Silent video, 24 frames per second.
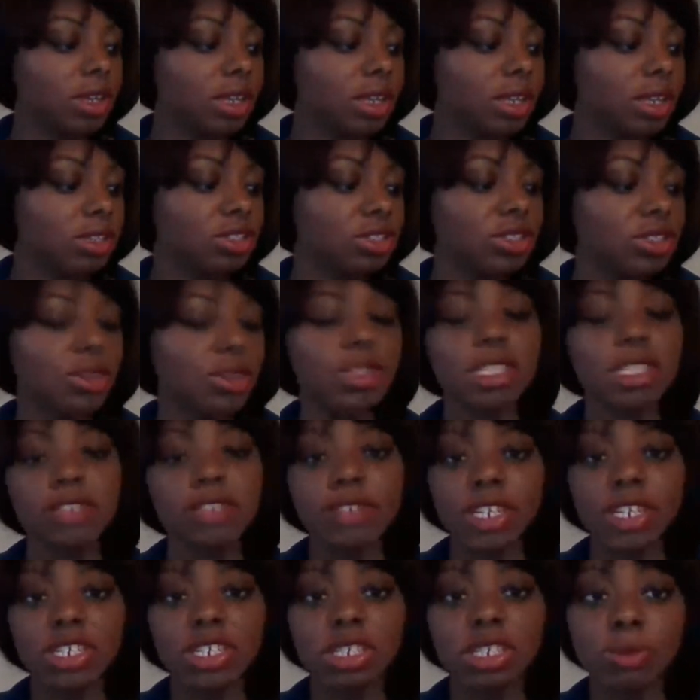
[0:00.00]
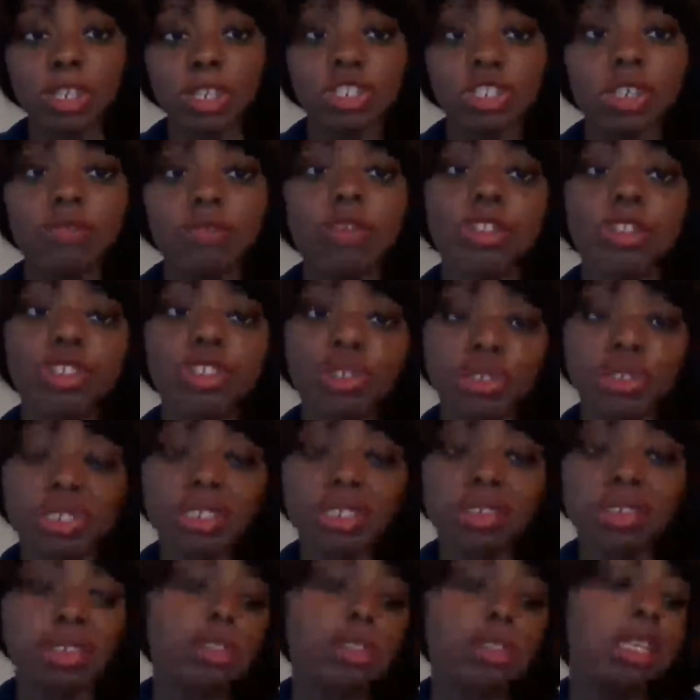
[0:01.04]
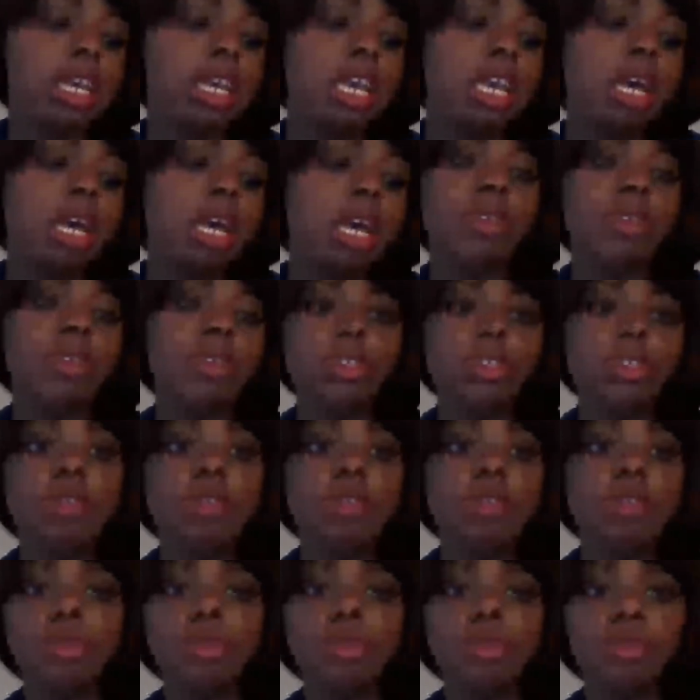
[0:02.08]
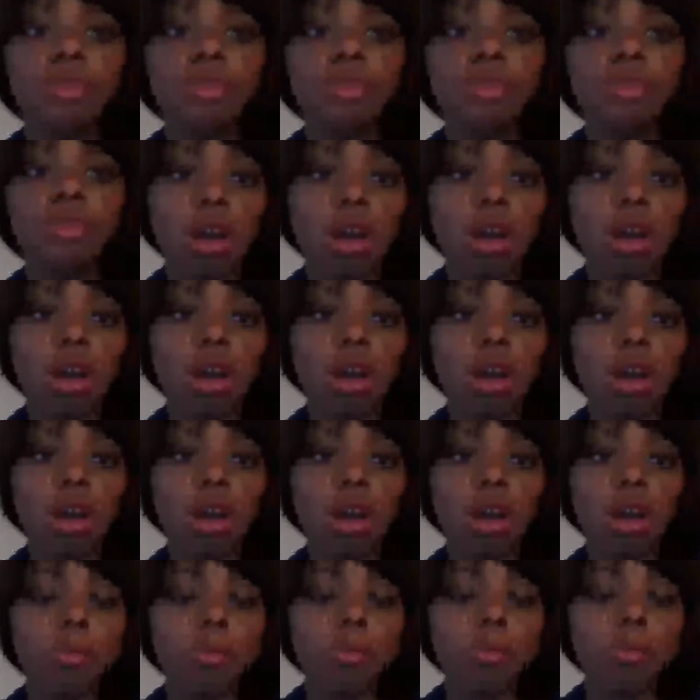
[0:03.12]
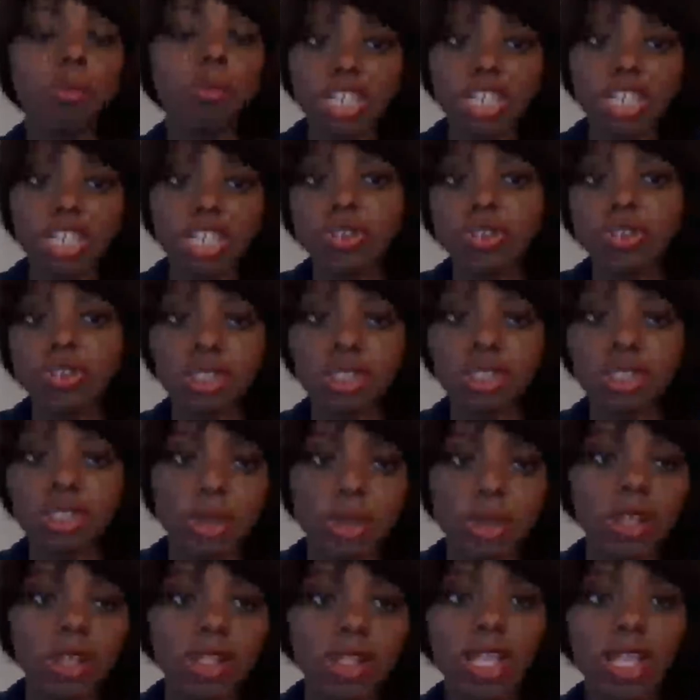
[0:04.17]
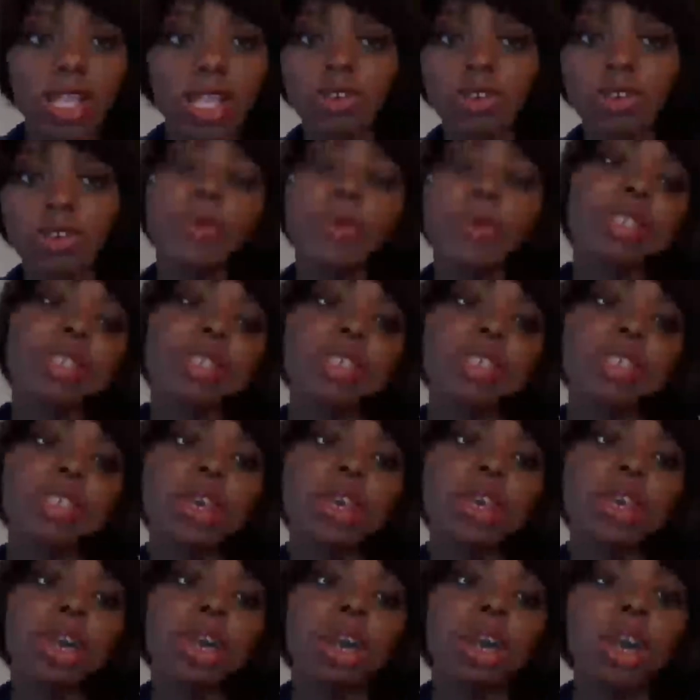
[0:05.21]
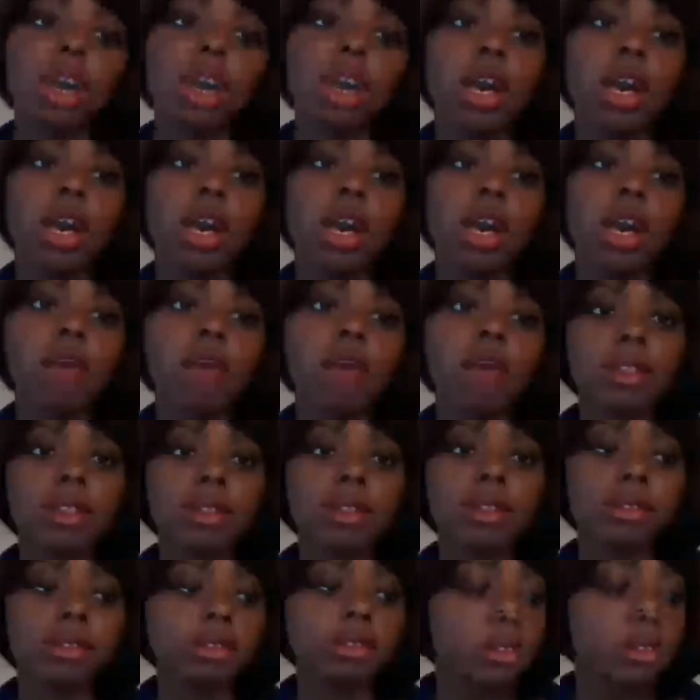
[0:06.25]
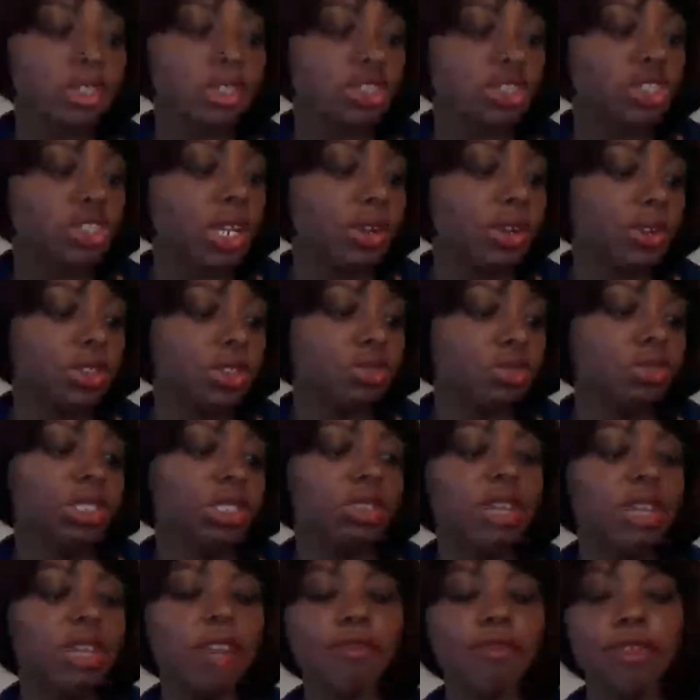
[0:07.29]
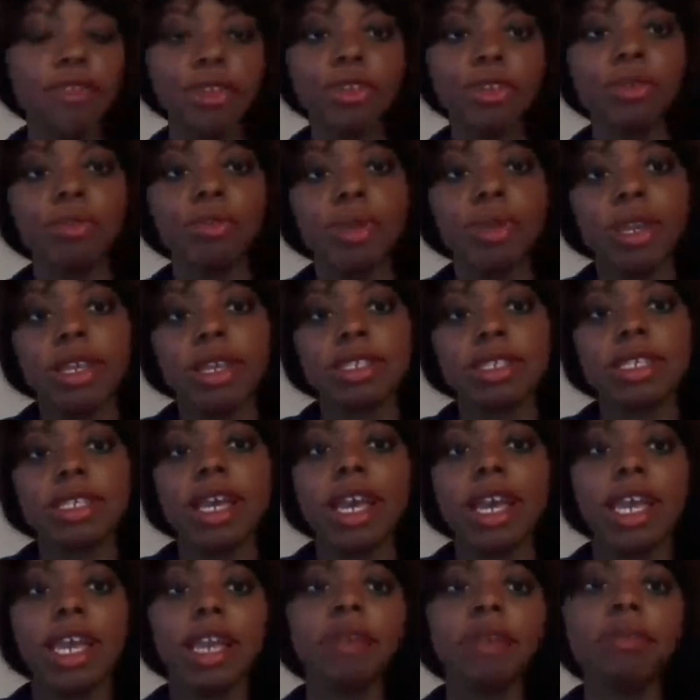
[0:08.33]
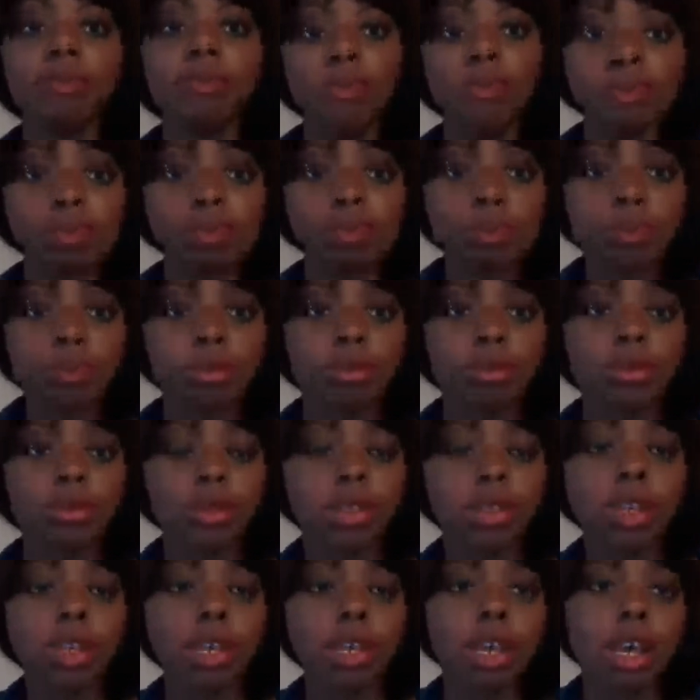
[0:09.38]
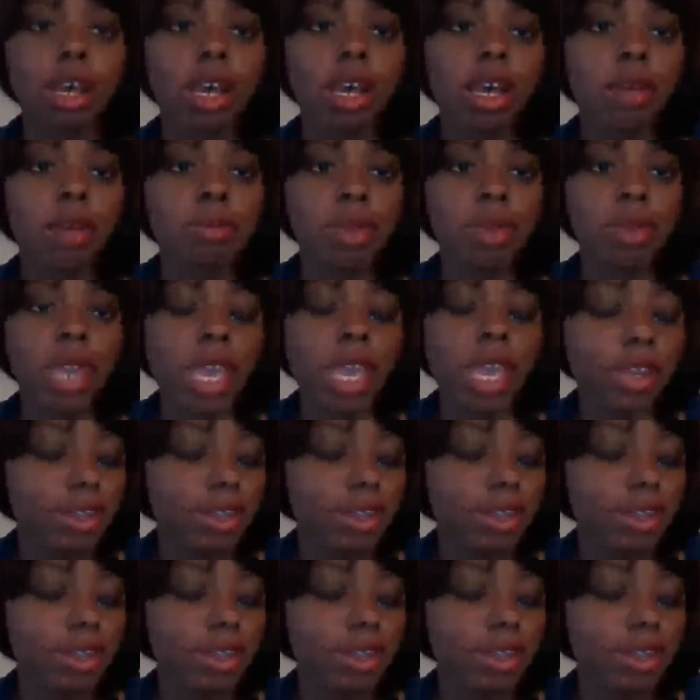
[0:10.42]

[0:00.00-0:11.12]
So this video is especially for students, but those of you who are professionals as well, as always, this channel is really great for you because I try